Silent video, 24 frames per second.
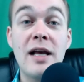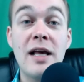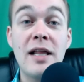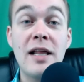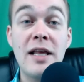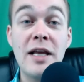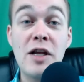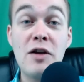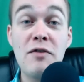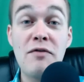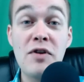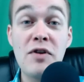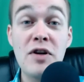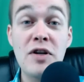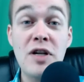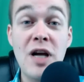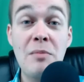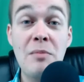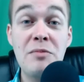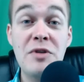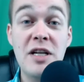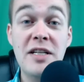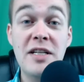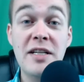Thank you for your
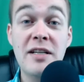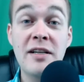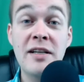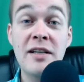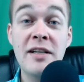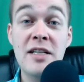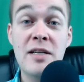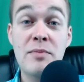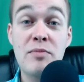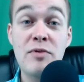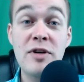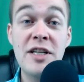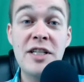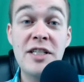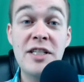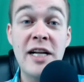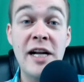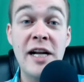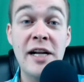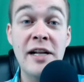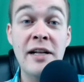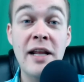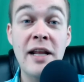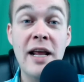time, Jessica. It is
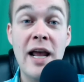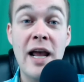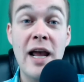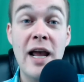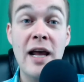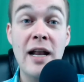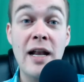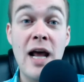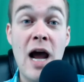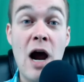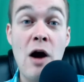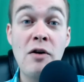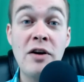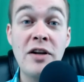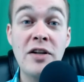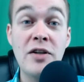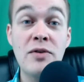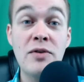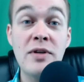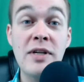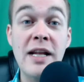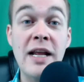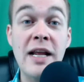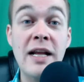appreciated. And how are you
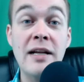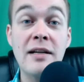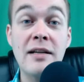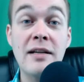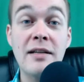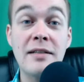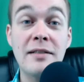doing today?